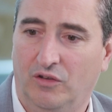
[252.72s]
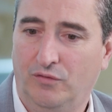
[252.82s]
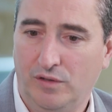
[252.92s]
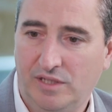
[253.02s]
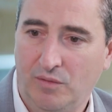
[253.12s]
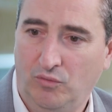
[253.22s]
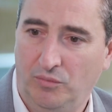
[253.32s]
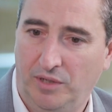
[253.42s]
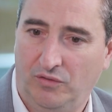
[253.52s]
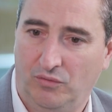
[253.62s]
the first step will
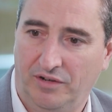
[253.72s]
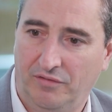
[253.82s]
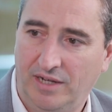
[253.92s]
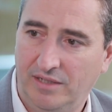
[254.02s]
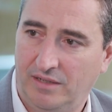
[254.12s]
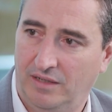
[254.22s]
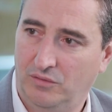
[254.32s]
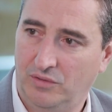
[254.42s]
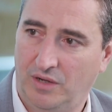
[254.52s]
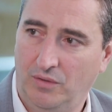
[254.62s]
be to revise and
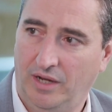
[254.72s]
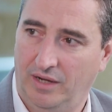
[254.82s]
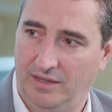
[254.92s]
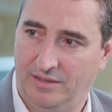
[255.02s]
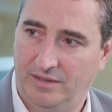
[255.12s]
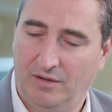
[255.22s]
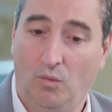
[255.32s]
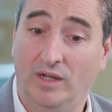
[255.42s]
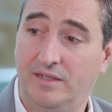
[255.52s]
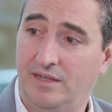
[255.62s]
to say, okay, guys,
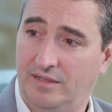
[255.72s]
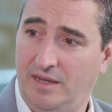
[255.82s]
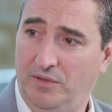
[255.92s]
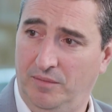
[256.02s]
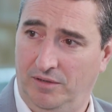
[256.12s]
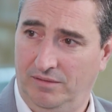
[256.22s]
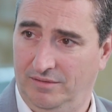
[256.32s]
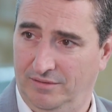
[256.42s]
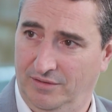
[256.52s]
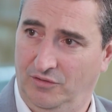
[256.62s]
what is acceptable
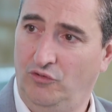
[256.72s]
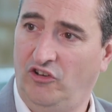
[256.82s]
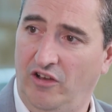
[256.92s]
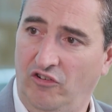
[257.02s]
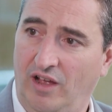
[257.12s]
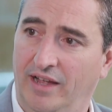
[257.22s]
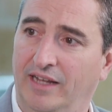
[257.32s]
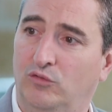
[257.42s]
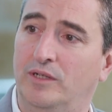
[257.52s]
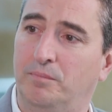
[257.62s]
to change
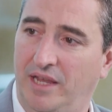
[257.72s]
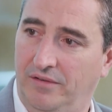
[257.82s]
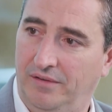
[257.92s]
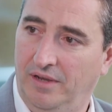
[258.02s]
and at what pace?